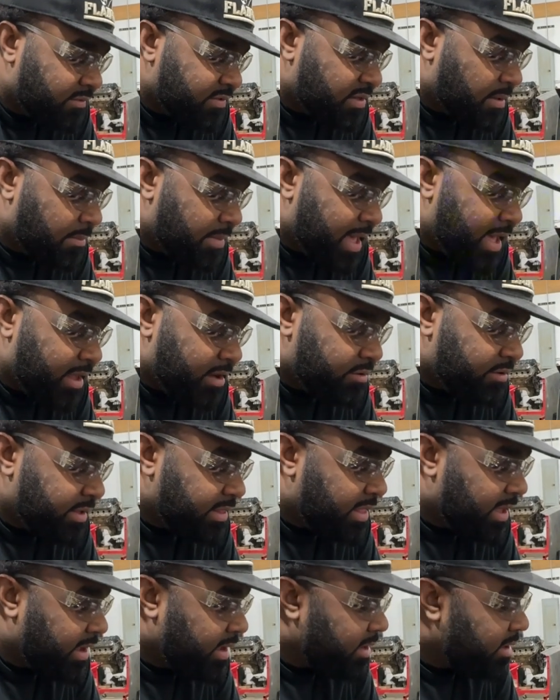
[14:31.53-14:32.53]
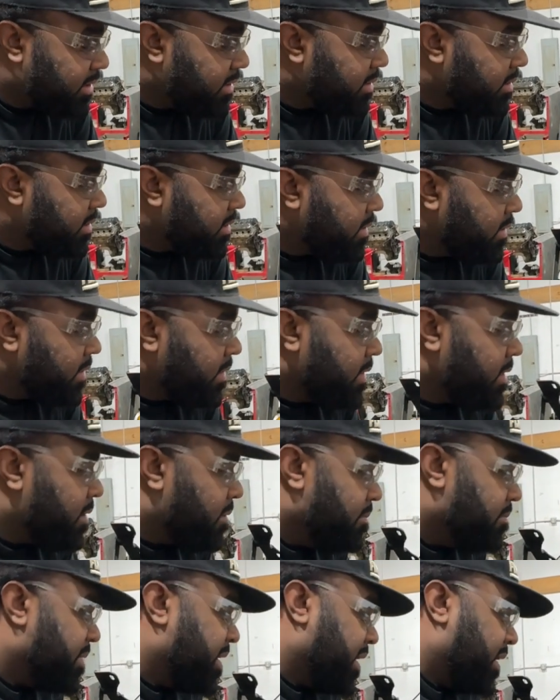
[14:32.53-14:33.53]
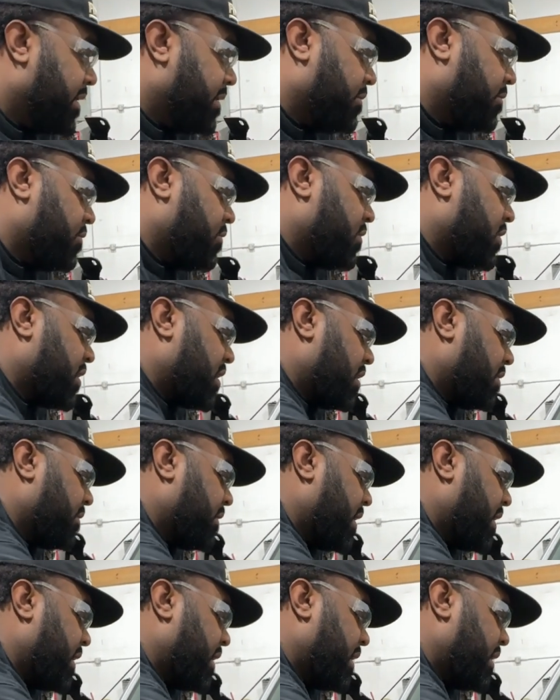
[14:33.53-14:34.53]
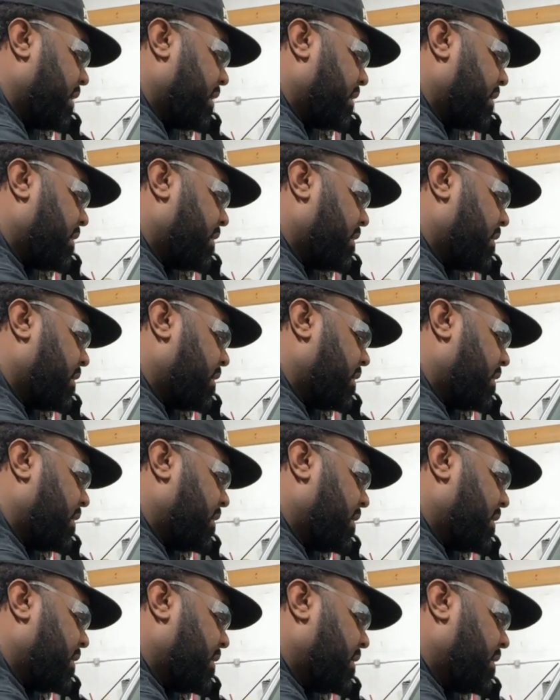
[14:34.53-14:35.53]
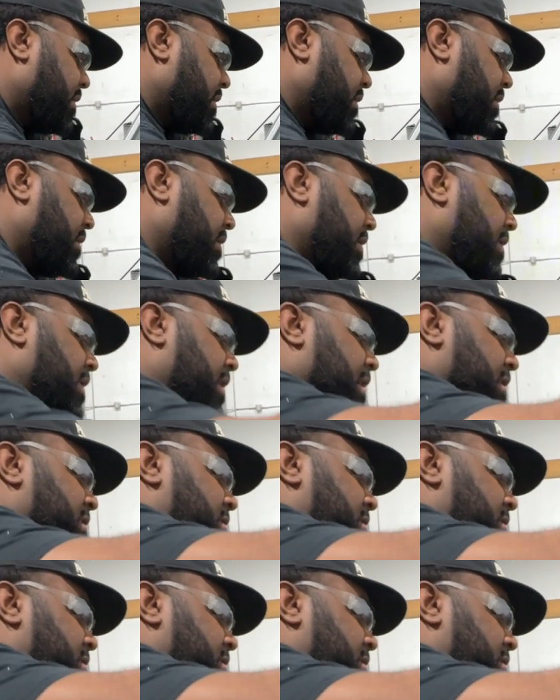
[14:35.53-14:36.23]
us a battery light. But we're gonna run this,